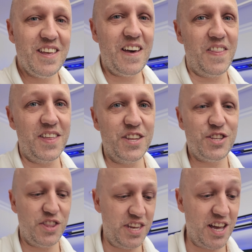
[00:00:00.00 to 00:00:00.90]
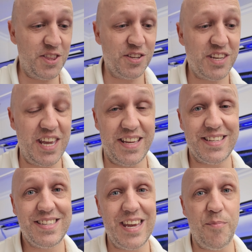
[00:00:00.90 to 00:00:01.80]
and then the other kit
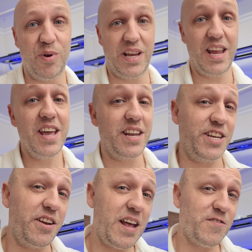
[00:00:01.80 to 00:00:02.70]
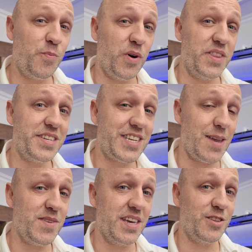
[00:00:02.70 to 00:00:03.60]
separately. Now, you don't have to buy the
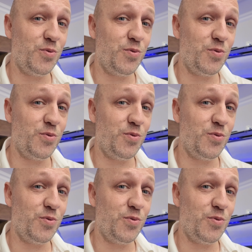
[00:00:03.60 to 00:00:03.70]
same kit